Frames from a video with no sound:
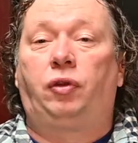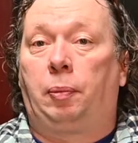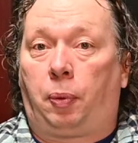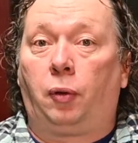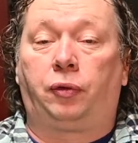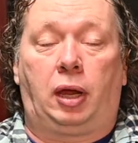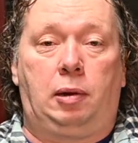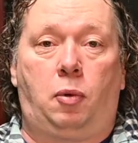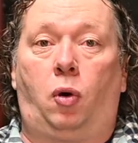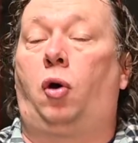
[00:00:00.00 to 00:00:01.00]
pond
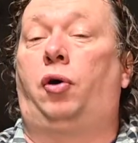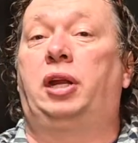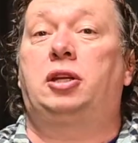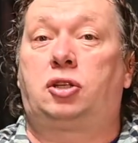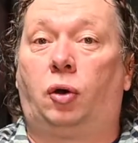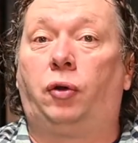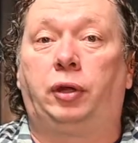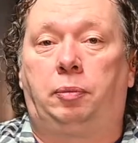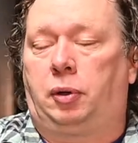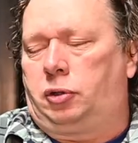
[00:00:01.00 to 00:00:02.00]
anymore, or they sold
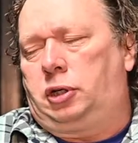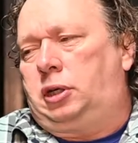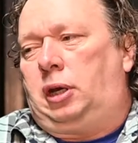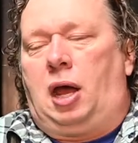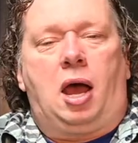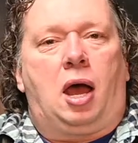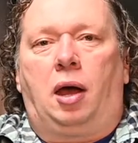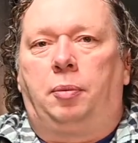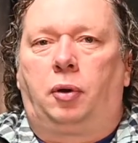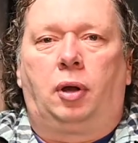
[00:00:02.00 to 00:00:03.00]
it because they said,
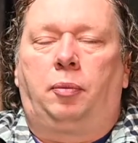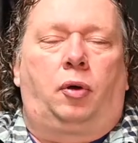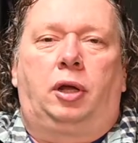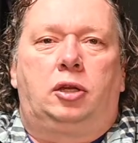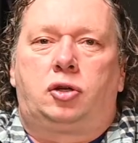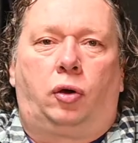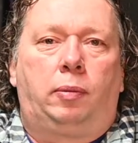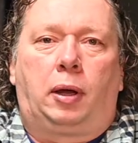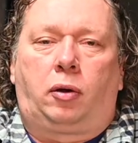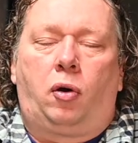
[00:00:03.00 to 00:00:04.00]
nah, I'm going to enjoy
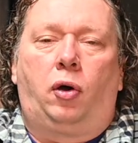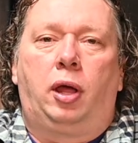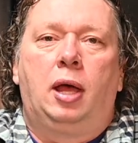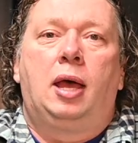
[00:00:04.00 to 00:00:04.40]
my koi.